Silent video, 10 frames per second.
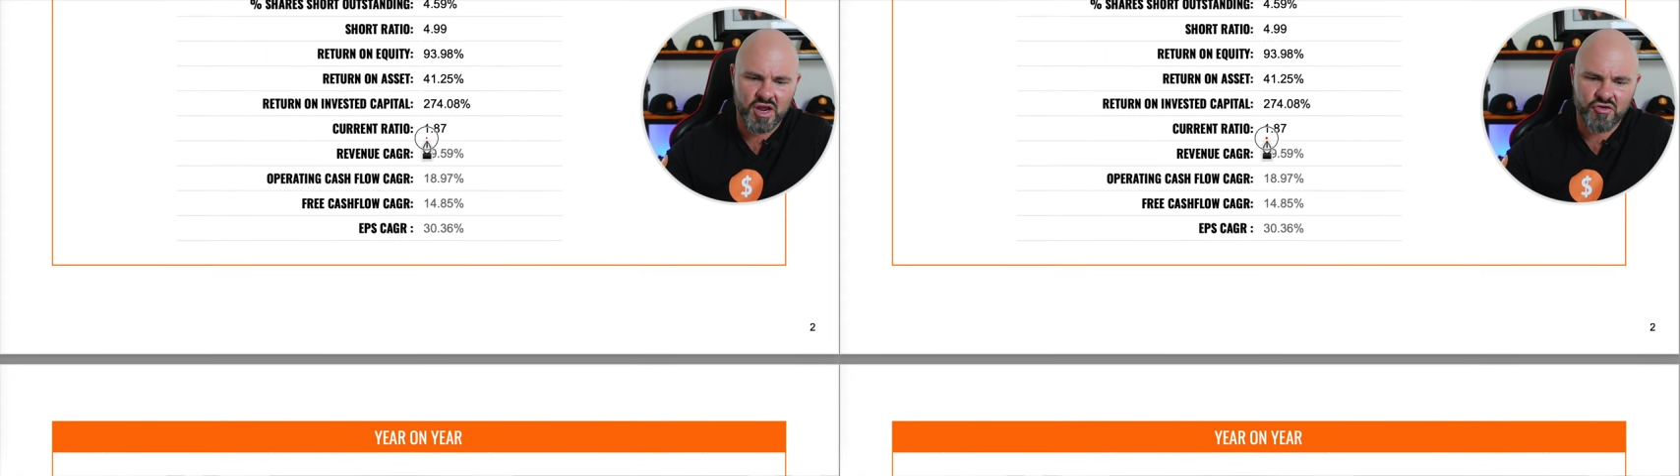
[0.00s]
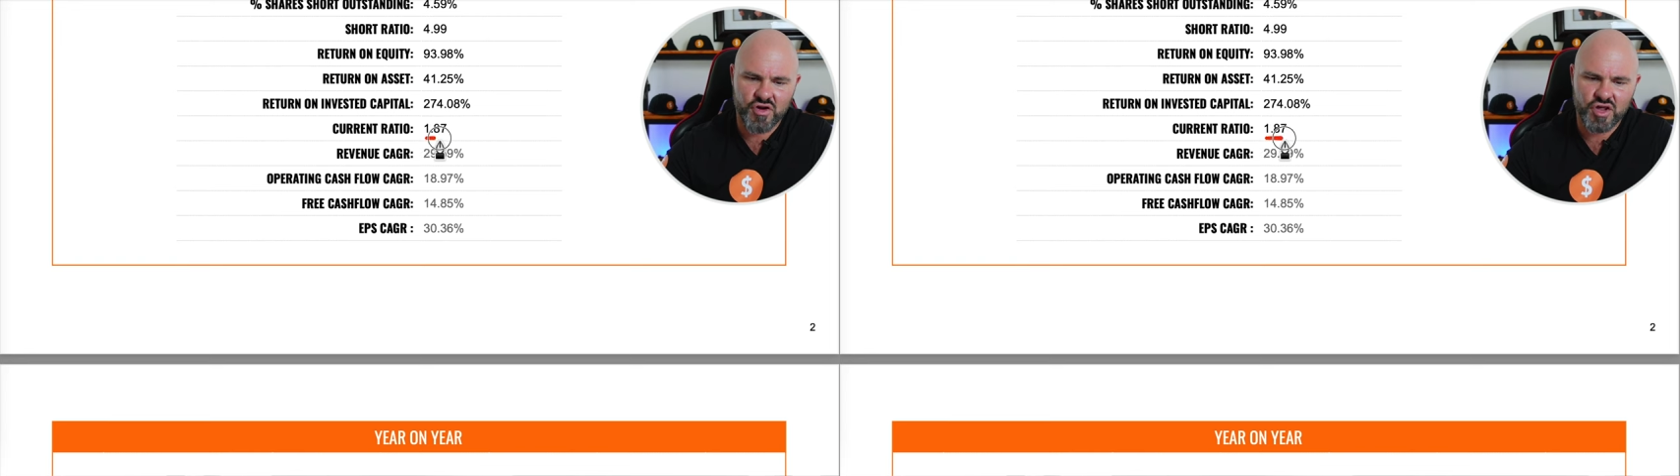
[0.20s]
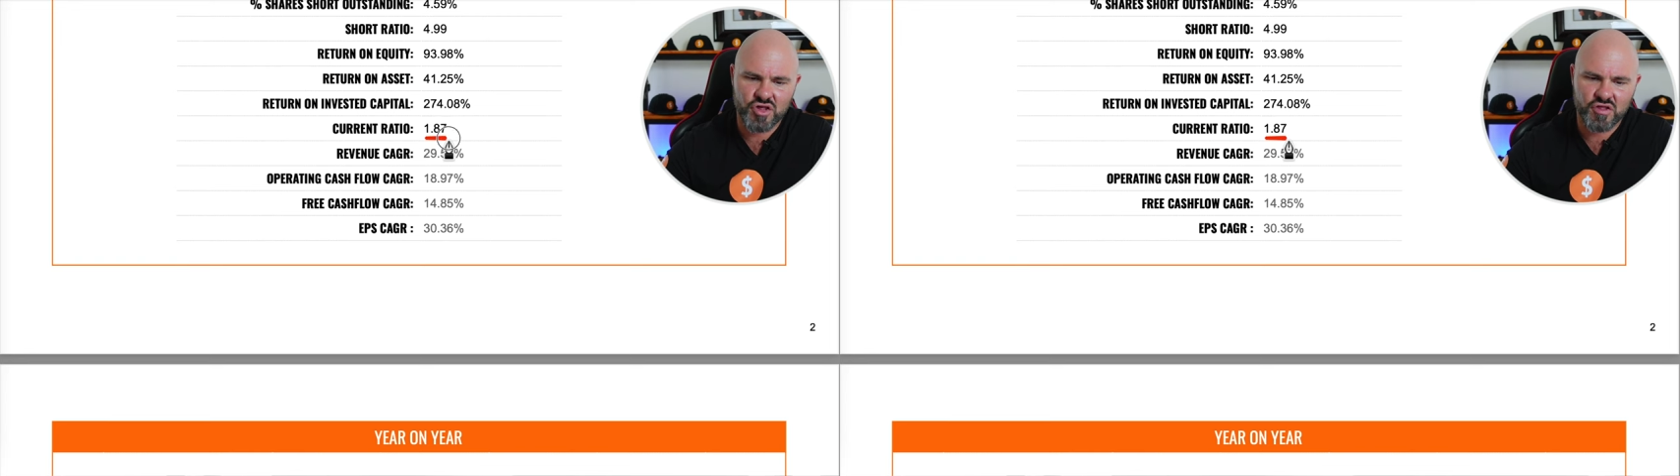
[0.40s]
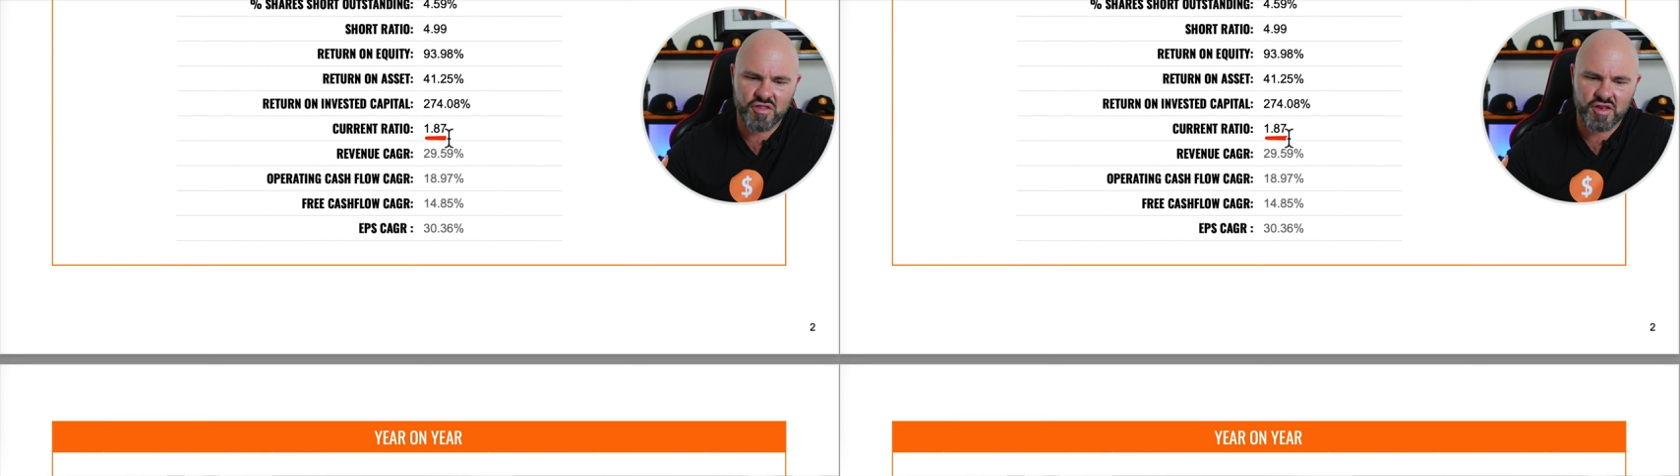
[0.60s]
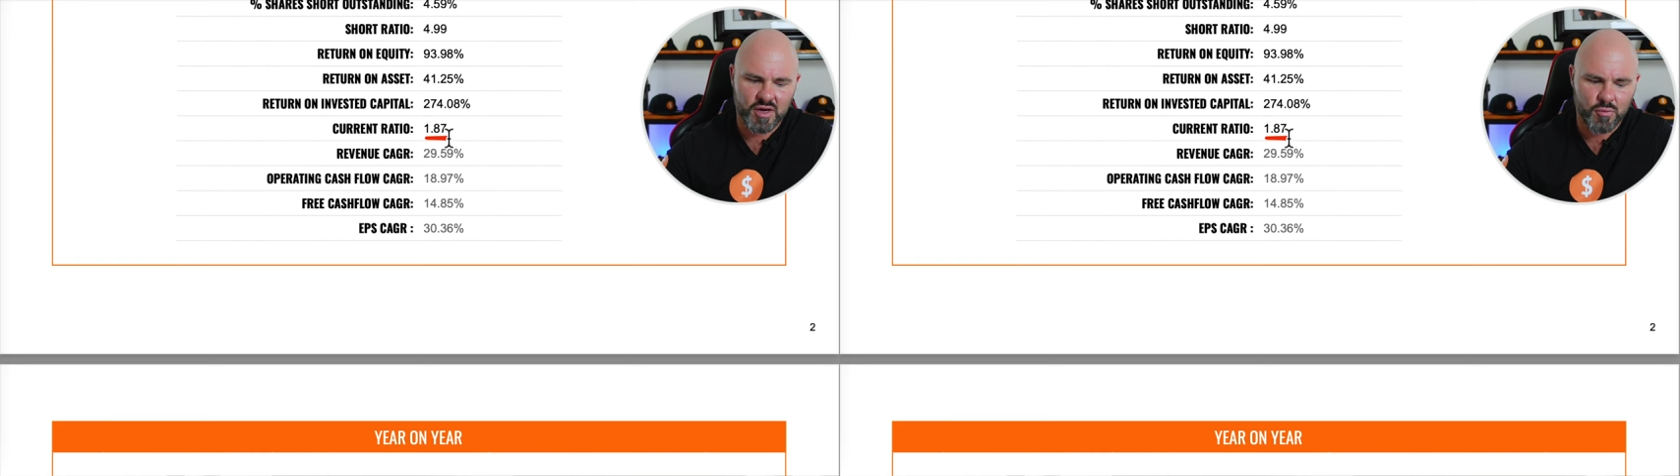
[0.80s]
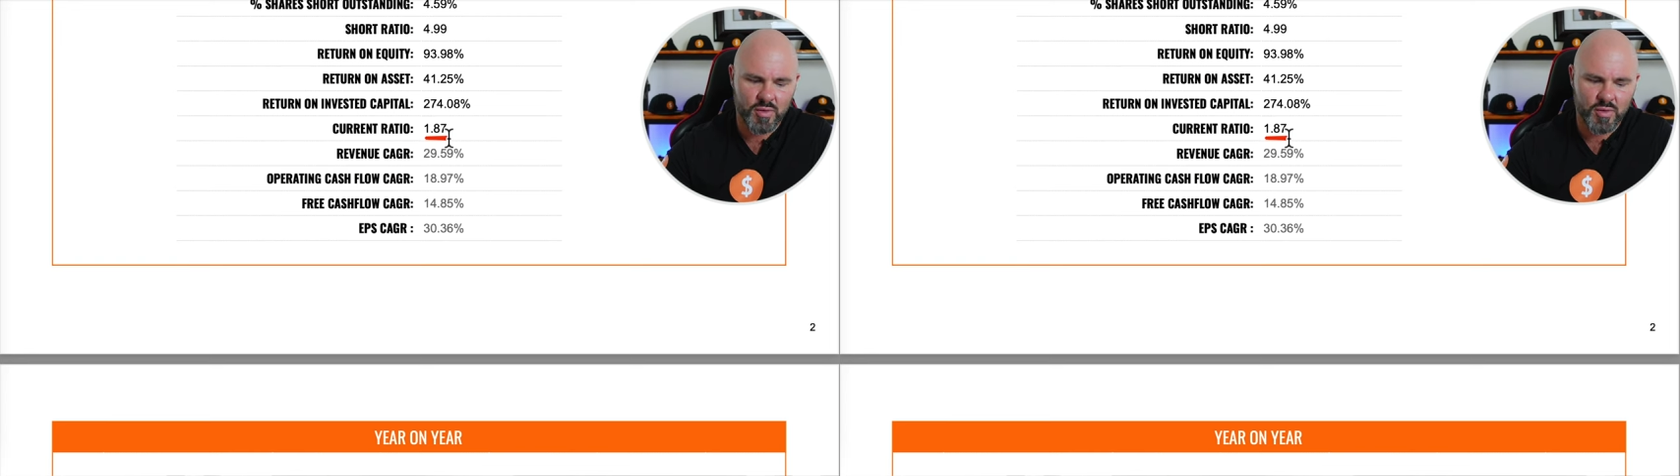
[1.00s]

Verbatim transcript: Current ratio is sitting at